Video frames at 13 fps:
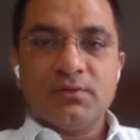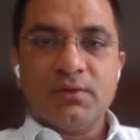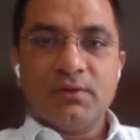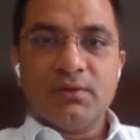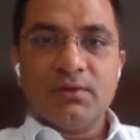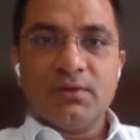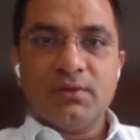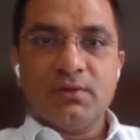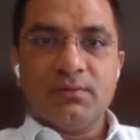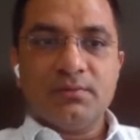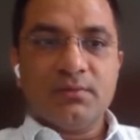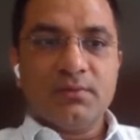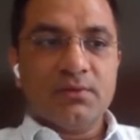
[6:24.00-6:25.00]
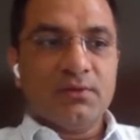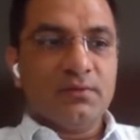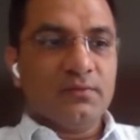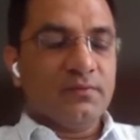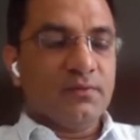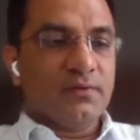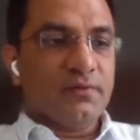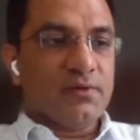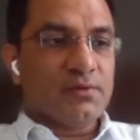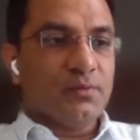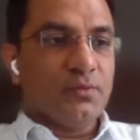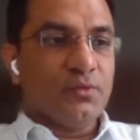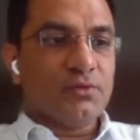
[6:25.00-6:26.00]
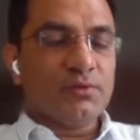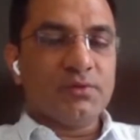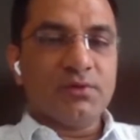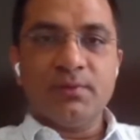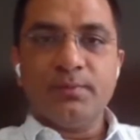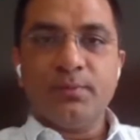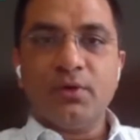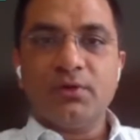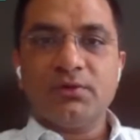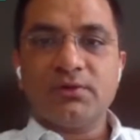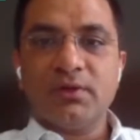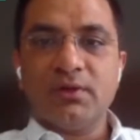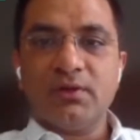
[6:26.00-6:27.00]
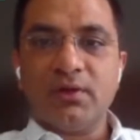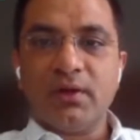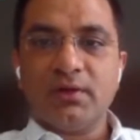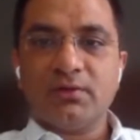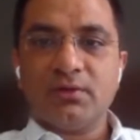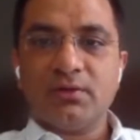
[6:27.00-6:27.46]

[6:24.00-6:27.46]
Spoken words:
So I think the first most important skill right